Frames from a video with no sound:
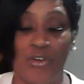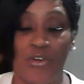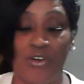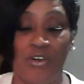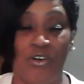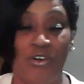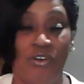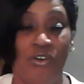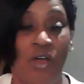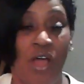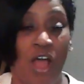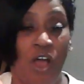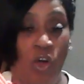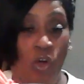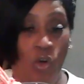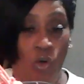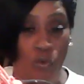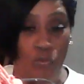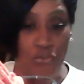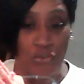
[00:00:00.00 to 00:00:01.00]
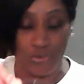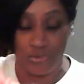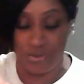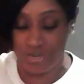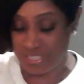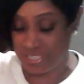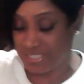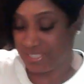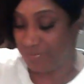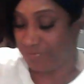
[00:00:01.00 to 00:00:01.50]
oil over
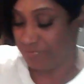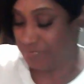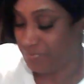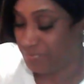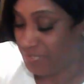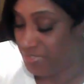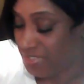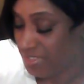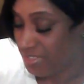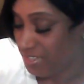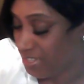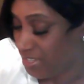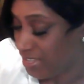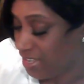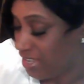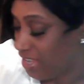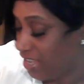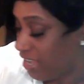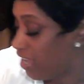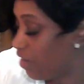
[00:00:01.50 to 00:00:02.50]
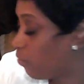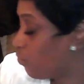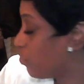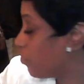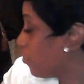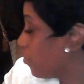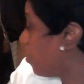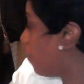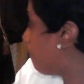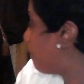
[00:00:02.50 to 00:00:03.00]
it. And
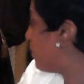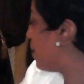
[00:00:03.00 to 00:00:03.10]
we're going to